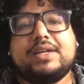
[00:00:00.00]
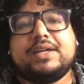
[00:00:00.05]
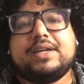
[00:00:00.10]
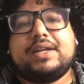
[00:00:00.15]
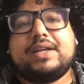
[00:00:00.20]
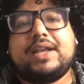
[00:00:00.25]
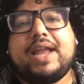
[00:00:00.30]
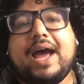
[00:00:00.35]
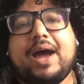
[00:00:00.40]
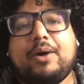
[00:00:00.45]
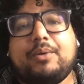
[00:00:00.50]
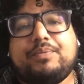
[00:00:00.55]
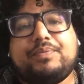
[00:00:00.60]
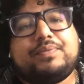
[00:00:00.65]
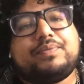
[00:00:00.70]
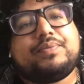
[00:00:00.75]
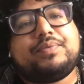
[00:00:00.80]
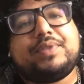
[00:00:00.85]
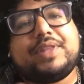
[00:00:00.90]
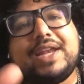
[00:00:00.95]
Now,
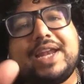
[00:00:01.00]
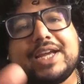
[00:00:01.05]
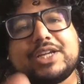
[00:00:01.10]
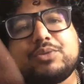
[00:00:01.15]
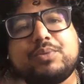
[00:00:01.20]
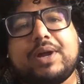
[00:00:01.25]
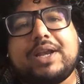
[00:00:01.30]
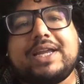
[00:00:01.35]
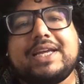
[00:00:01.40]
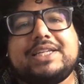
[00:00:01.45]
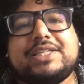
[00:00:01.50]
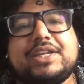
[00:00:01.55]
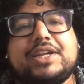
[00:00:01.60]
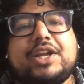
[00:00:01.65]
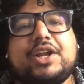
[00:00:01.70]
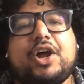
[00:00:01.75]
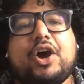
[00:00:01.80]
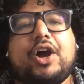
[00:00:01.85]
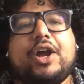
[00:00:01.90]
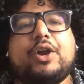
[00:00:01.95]
the next one isn't
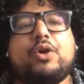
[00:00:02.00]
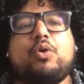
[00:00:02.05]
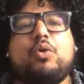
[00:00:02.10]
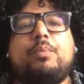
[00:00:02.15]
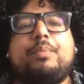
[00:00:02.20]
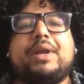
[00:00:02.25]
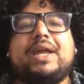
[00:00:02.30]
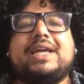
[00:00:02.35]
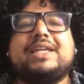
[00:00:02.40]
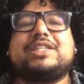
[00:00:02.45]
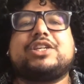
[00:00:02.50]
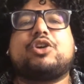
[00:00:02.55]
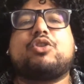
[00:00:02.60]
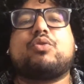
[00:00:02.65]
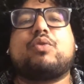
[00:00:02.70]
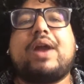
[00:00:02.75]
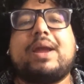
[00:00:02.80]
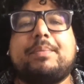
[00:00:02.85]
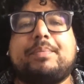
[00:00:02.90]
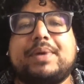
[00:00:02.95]
an article, but it is a
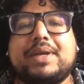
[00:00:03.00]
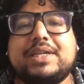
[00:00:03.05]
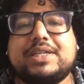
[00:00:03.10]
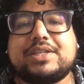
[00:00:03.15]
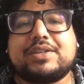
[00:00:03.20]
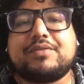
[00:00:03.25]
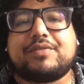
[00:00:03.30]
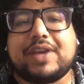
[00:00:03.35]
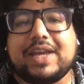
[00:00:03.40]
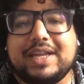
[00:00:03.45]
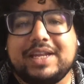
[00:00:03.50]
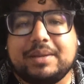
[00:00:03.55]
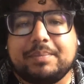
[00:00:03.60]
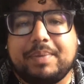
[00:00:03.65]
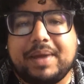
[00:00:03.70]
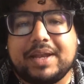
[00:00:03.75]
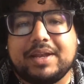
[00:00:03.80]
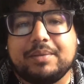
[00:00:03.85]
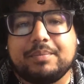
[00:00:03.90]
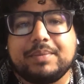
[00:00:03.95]
great piece of
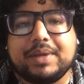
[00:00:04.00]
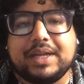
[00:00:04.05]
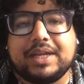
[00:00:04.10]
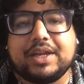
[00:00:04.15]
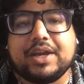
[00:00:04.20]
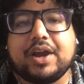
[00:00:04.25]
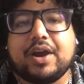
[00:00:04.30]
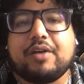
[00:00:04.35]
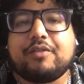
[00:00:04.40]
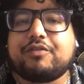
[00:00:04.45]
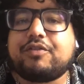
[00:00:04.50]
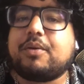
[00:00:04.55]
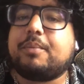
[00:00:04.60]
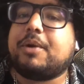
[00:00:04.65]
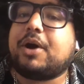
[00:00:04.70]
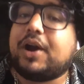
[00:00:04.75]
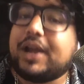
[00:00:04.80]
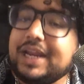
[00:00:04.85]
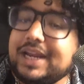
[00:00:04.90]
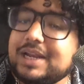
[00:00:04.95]
independent media from
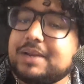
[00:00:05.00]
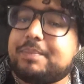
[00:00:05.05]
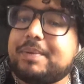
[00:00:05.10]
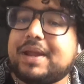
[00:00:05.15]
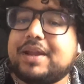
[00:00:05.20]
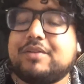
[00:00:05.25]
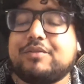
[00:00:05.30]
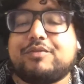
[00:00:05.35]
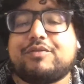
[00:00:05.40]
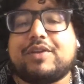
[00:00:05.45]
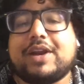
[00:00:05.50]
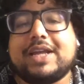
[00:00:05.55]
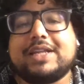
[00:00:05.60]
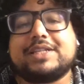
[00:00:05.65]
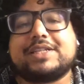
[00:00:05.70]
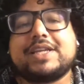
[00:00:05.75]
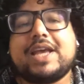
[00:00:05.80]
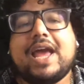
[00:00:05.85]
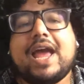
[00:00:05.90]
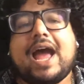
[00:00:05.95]
our independent
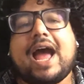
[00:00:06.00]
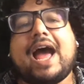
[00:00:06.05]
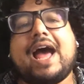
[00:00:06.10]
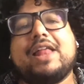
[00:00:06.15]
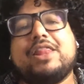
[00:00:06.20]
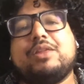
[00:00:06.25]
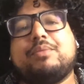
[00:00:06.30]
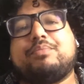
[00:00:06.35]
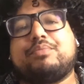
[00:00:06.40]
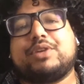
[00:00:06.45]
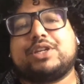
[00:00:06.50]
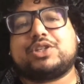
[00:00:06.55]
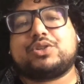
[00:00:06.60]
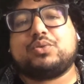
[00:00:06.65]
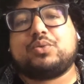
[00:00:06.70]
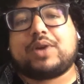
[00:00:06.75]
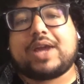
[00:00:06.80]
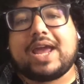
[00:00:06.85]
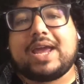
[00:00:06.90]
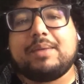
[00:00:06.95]
friends at the Bristol
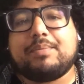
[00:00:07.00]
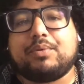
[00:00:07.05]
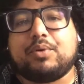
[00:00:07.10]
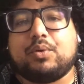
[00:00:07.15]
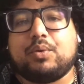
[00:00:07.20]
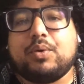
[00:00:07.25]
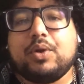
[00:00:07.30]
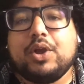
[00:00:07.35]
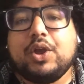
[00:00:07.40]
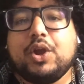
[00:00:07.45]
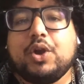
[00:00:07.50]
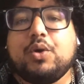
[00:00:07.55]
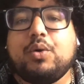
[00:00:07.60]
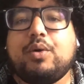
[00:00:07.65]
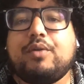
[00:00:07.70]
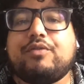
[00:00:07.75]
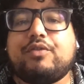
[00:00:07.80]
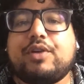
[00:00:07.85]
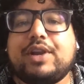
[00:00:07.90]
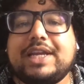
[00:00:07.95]
Cable, who
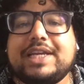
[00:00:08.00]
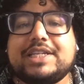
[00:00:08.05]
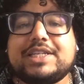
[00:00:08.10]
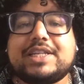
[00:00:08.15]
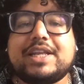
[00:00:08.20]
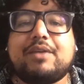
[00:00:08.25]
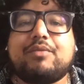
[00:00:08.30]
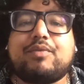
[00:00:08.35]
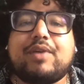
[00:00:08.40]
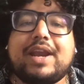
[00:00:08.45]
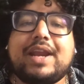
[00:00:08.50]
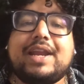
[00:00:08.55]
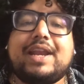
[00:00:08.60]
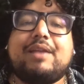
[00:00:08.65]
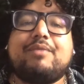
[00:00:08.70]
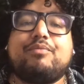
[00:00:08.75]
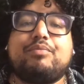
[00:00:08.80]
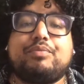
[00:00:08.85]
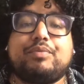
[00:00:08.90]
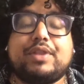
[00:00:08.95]
have released their
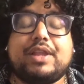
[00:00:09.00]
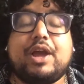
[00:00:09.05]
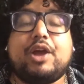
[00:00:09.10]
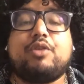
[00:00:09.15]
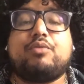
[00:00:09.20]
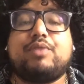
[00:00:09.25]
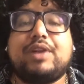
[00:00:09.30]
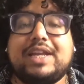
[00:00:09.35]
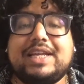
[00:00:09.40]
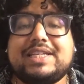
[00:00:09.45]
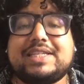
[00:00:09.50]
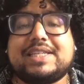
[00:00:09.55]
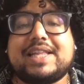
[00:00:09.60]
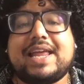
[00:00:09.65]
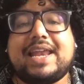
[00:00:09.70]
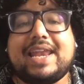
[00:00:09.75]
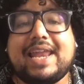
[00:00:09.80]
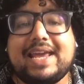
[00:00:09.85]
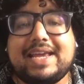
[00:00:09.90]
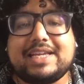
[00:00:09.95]

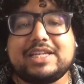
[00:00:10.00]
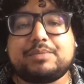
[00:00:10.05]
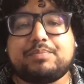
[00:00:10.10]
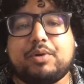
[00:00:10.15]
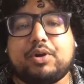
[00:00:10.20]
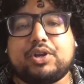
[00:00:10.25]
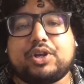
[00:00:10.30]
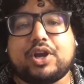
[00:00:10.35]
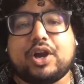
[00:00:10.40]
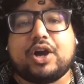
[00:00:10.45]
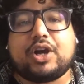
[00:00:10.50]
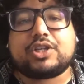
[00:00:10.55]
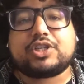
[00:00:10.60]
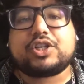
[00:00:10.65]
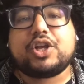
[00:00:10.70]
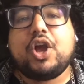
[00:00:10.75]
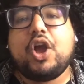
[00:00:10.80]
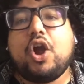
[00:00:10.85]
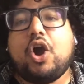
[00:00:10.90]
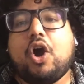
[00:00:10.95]
latest podcast
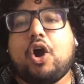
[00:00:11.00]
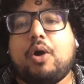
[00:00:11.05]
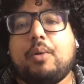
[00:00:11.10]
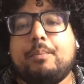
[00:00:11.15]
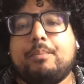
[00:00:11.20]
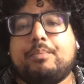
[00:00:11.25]
on